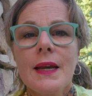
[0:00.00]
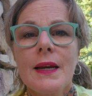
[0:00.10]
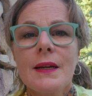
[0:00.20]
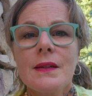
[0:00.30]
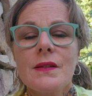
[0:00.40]

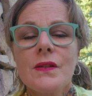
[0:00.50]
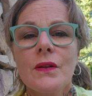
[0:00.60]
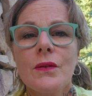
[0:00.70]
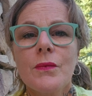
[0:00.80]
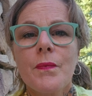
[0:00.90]
And
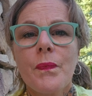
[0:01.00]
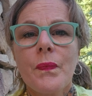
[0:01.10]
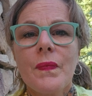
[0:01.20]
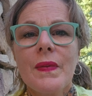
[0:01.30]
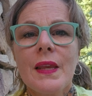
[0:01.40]
so
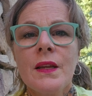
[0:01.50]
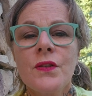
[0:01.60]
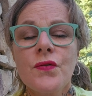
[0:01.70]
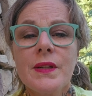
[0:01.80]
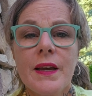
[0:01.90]

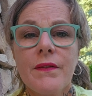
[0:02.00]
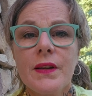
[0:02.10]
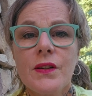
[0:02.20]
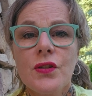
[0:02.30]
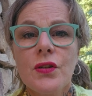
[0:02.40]
Indra
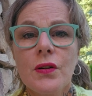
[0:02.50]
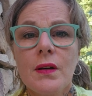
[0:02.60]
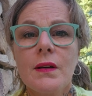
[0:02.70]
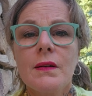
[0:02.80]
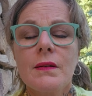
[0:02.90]
Devi
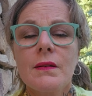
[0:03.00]
took